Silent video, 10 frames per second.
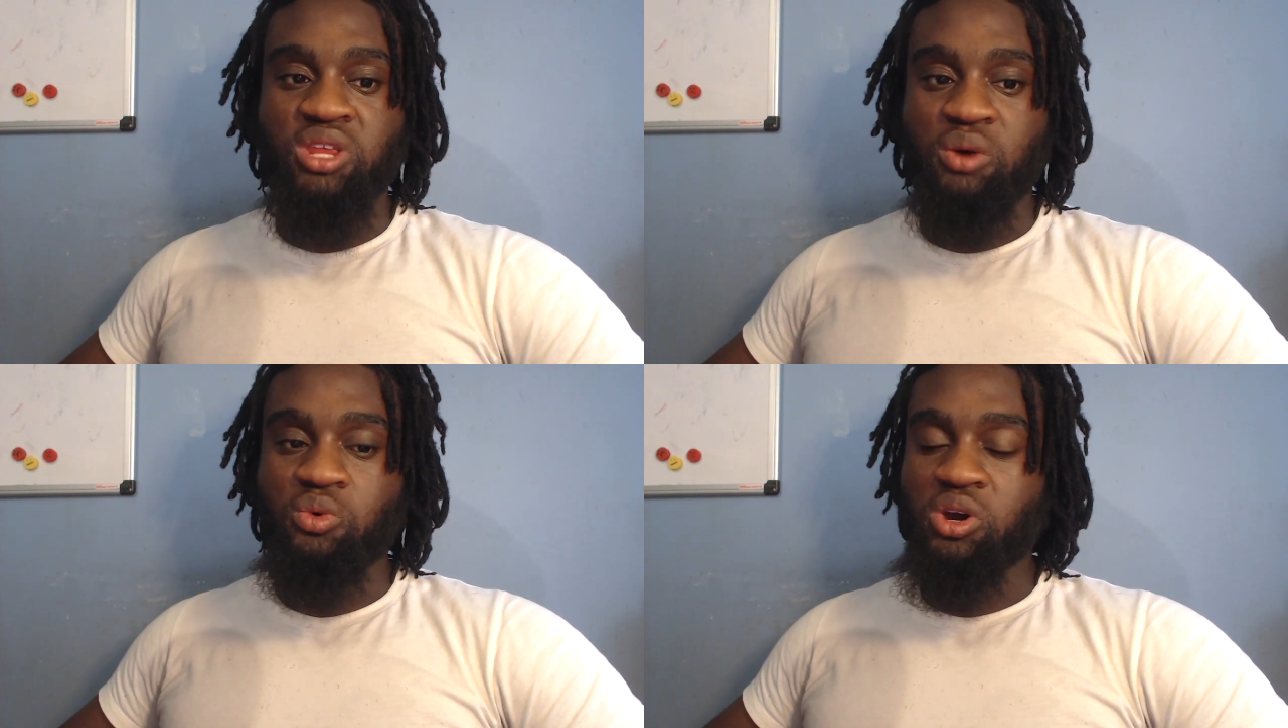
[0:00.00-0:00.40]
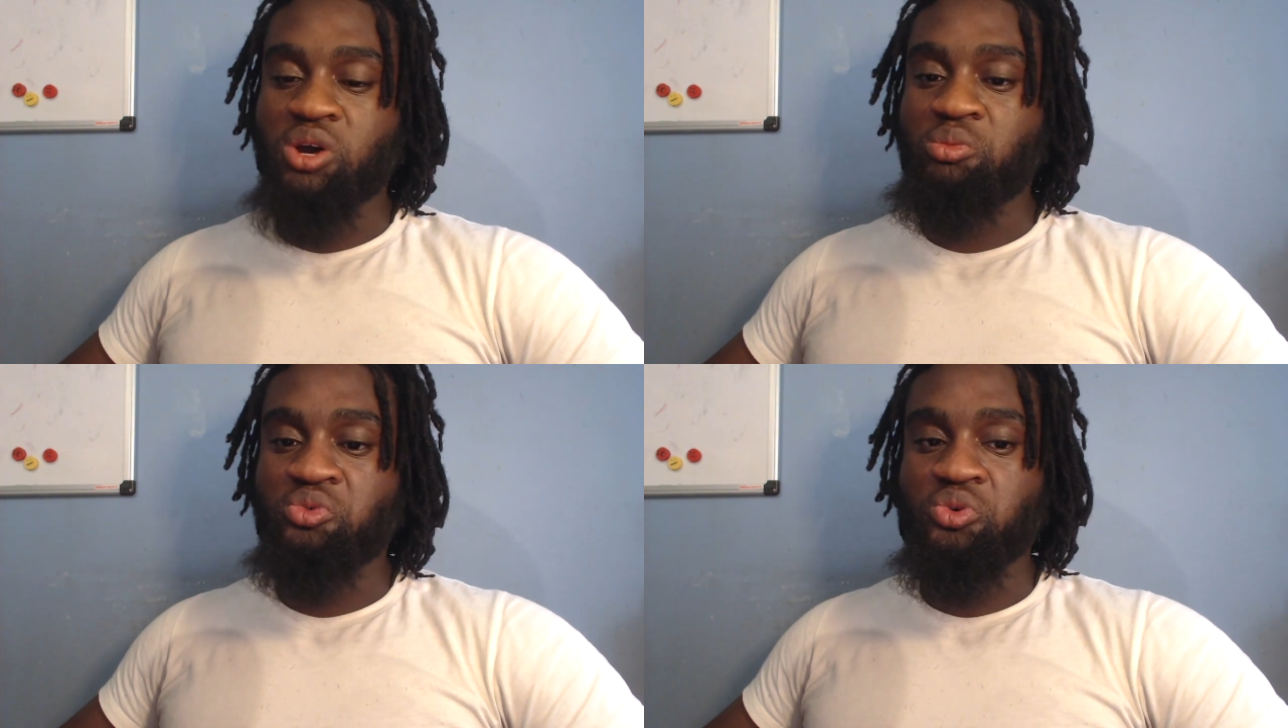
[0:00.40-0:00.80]
that were
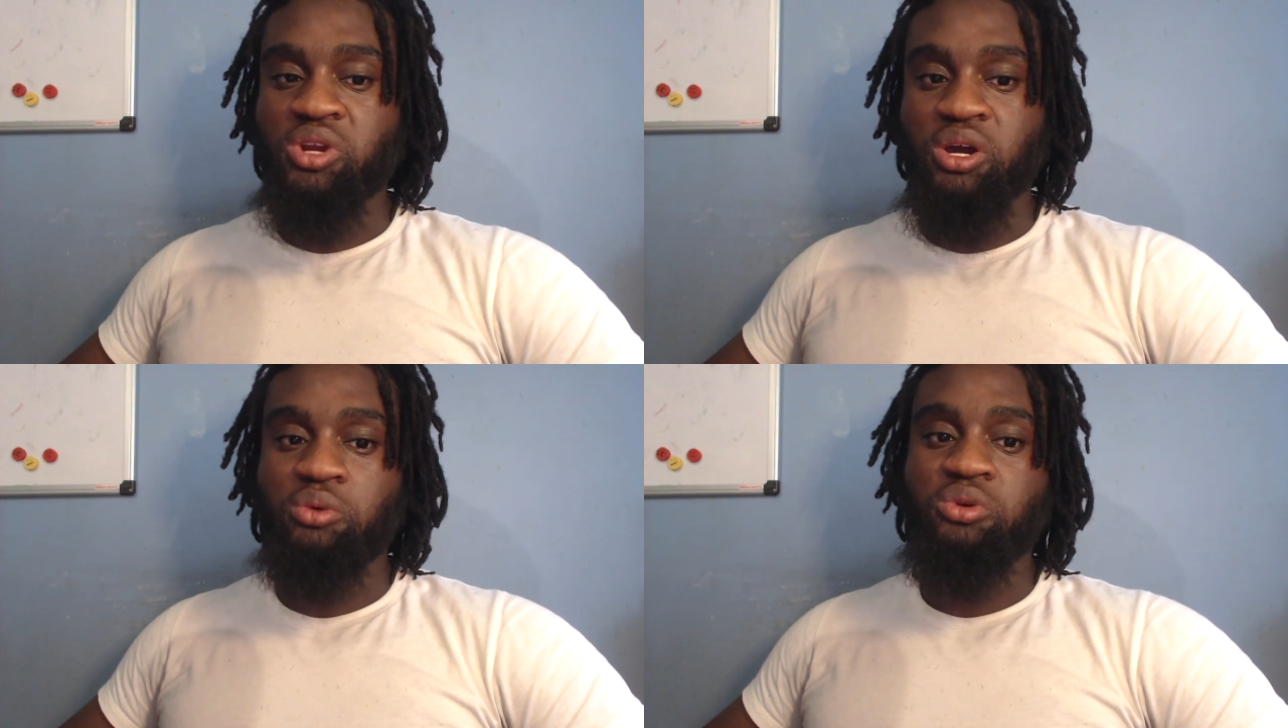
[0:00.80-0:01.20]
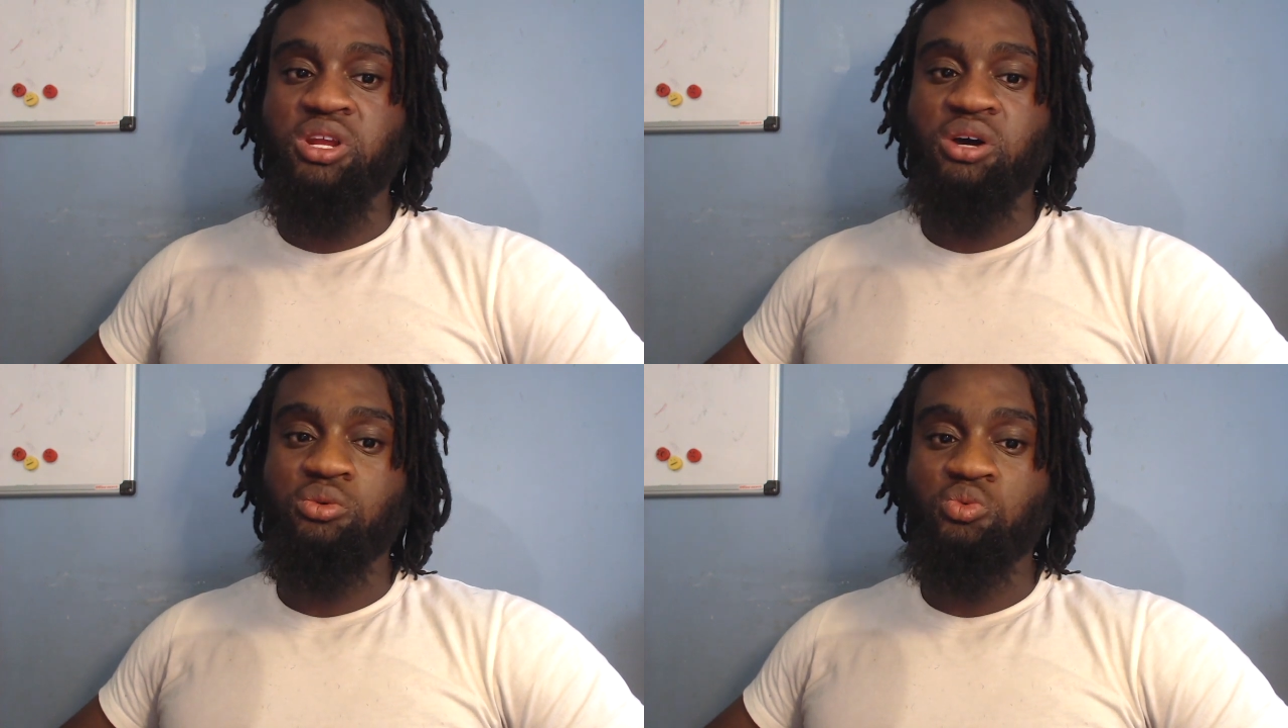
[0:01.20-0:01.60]
helpful in narrowing
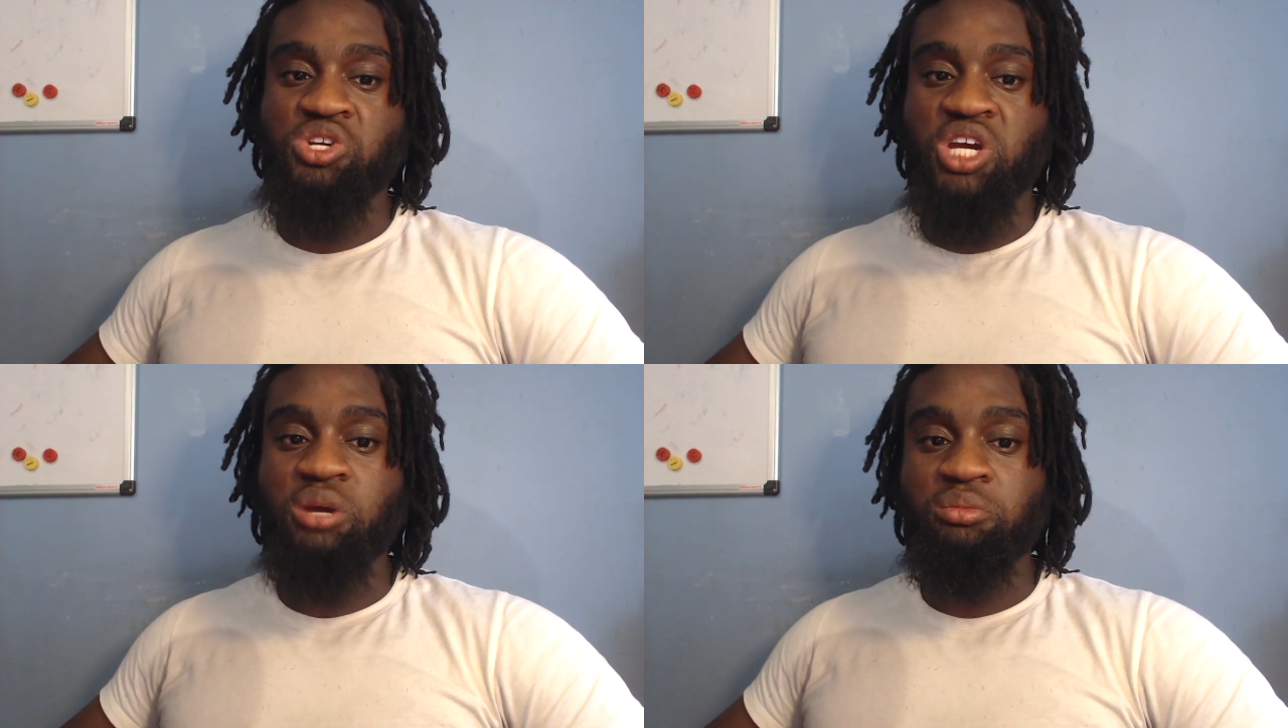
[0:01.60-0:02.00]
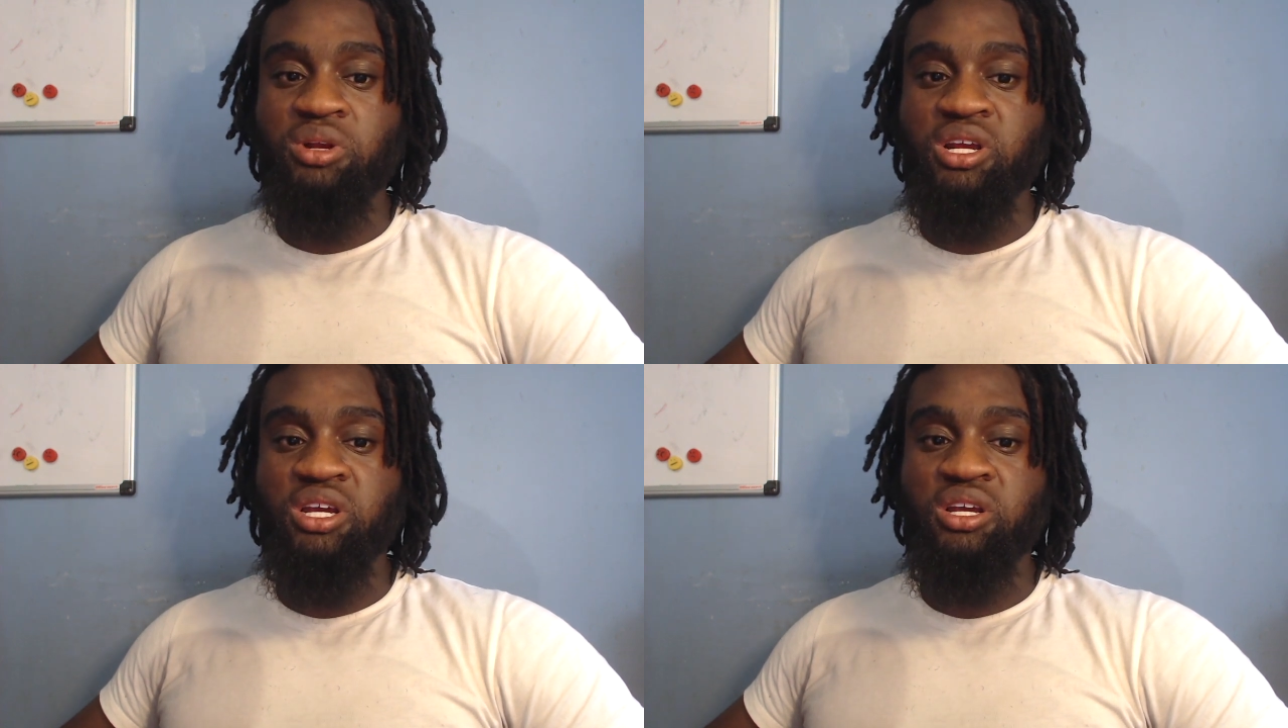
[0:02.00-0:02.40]
down which
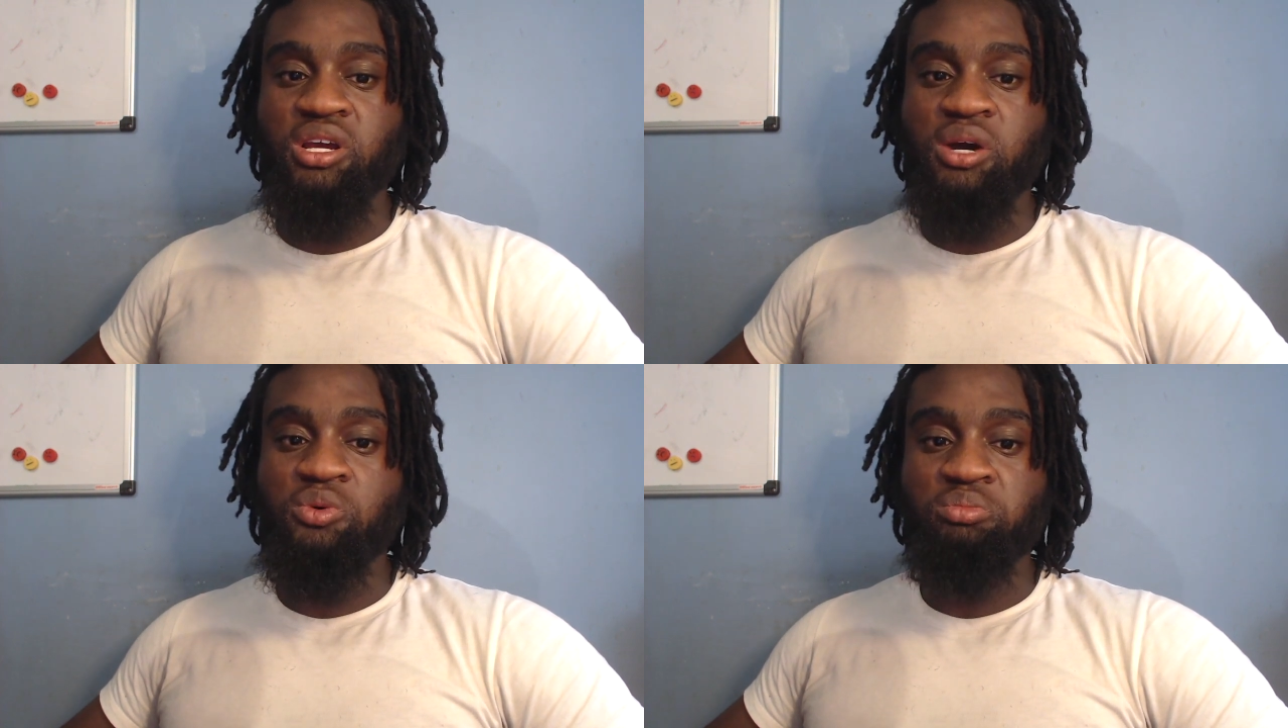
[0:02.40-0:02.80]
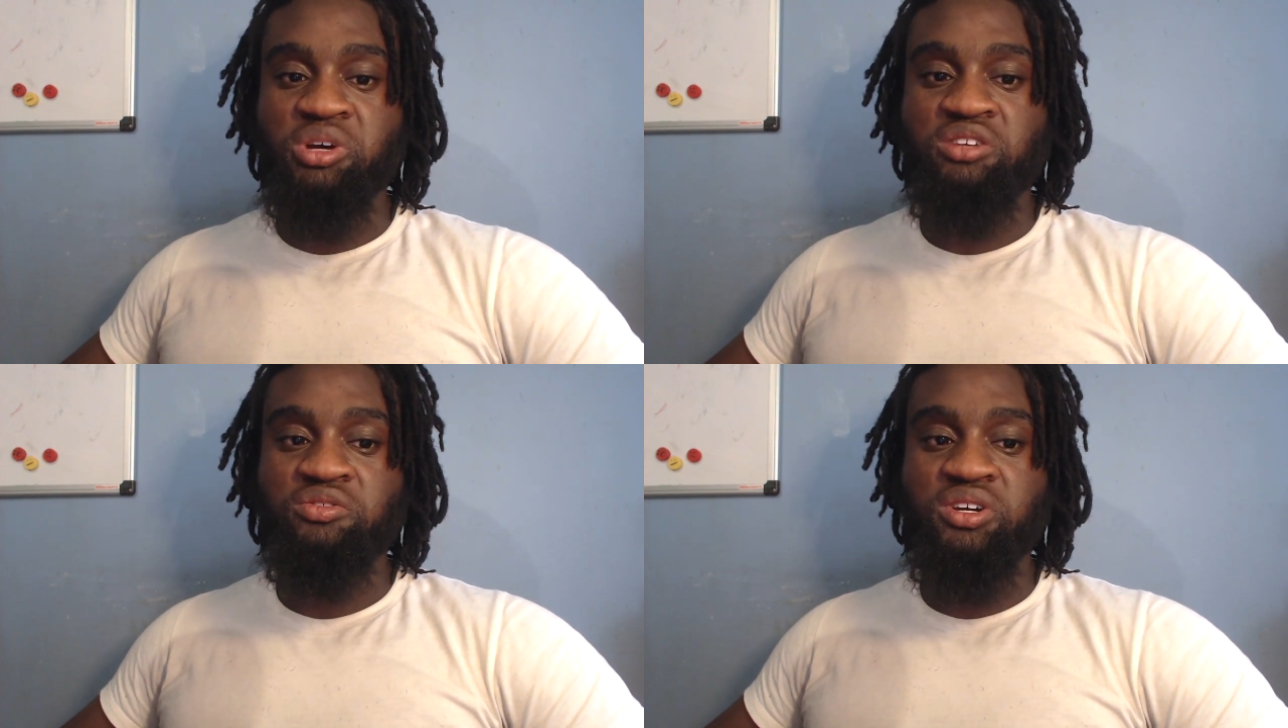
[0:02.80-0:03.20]
capability I would
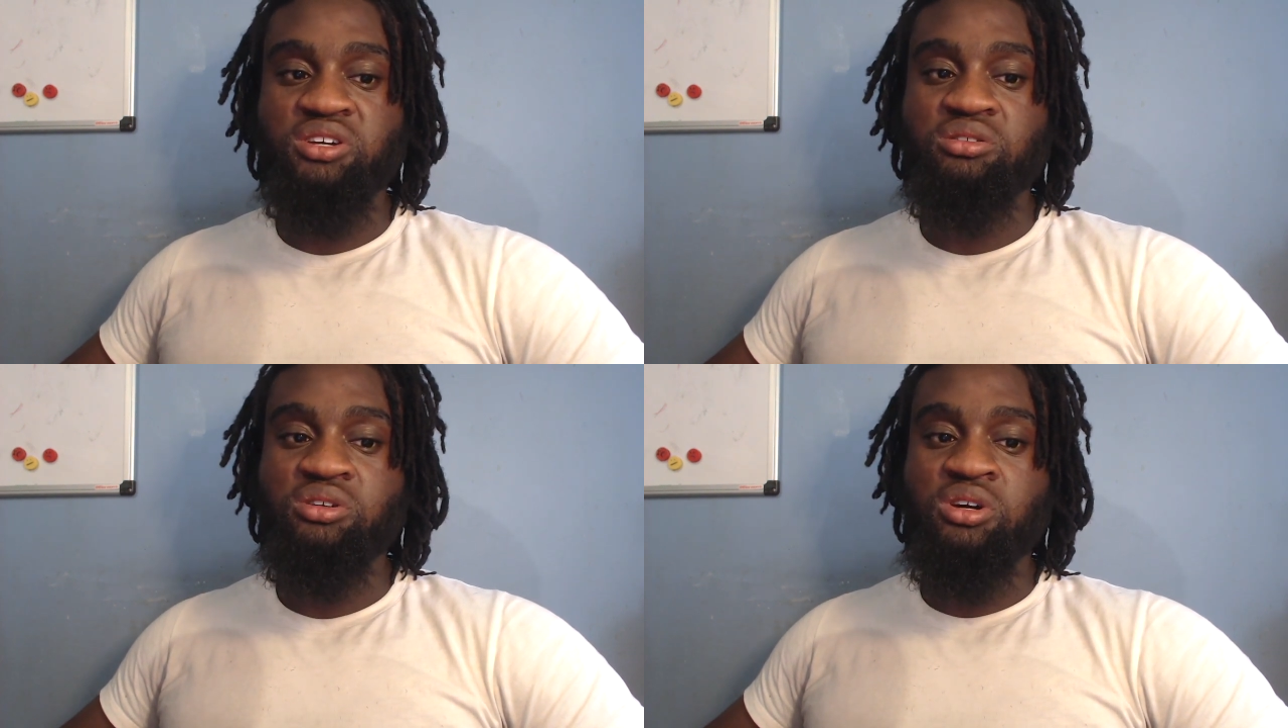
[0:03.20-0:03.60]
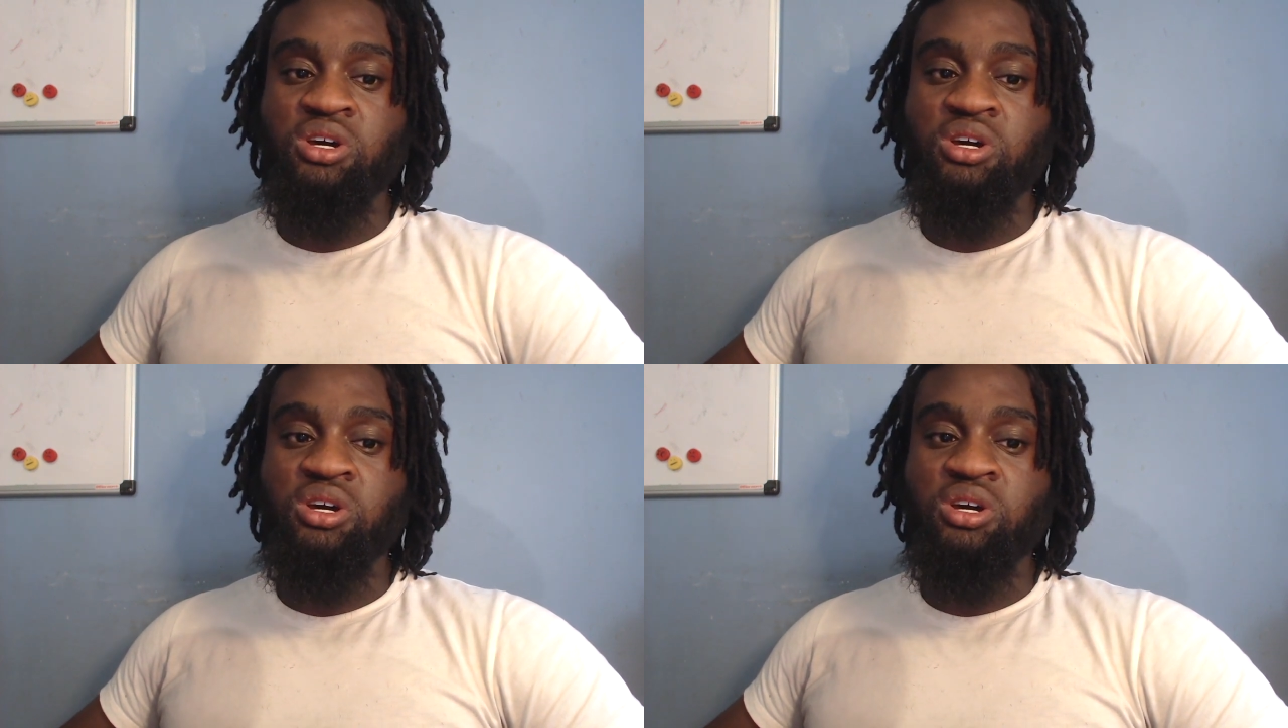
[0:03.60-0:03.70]
best fit in,